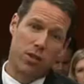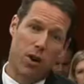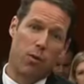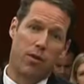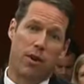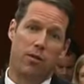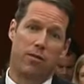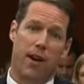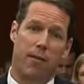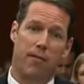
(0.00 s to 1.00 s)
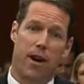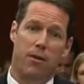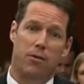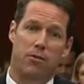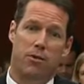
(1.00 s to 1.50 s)
along with other
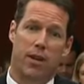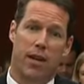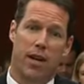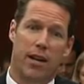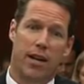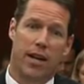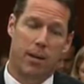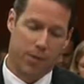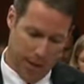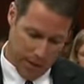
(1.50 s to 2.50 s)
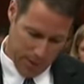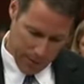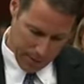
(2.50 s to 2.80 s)
firefighters and EMTs?